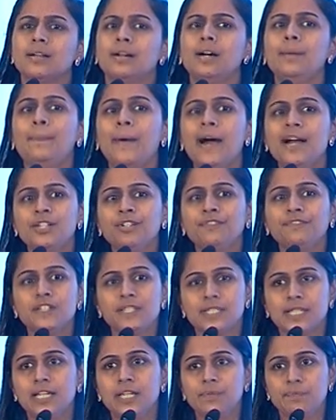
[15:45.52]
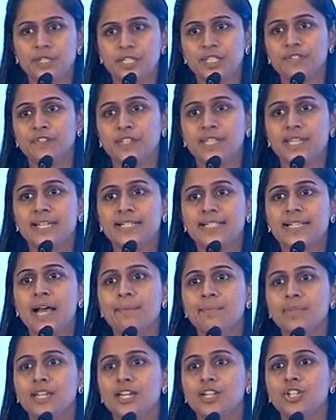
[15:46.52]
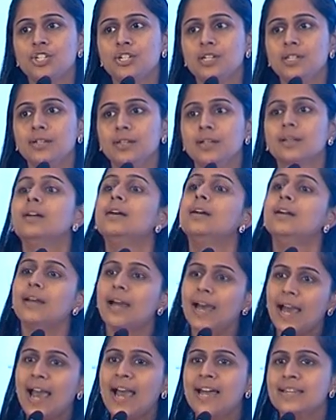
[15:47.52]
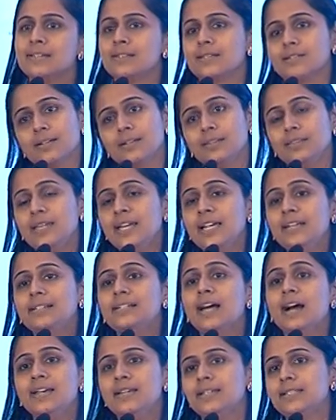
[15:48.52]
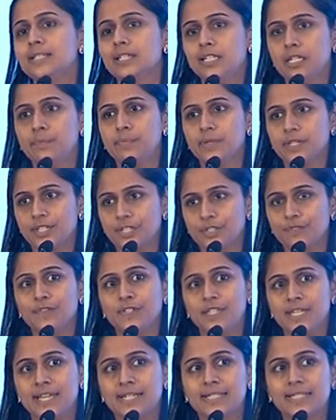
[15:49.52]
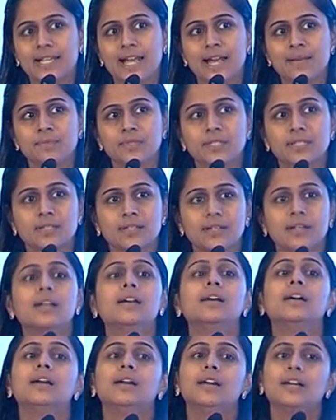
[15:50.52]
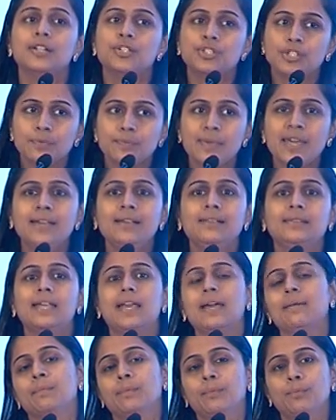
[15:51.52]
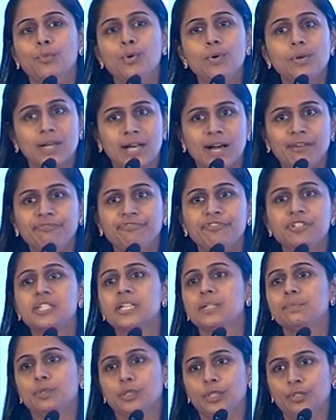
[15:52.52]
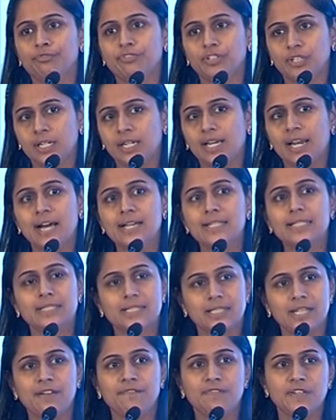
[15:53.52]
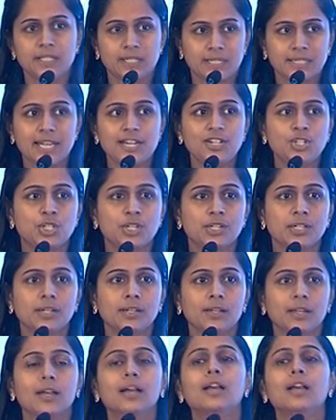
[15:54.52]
A part of the syllabus for the examination and the entire syllabus for the exams. To make them more comfortable for the class 11 session,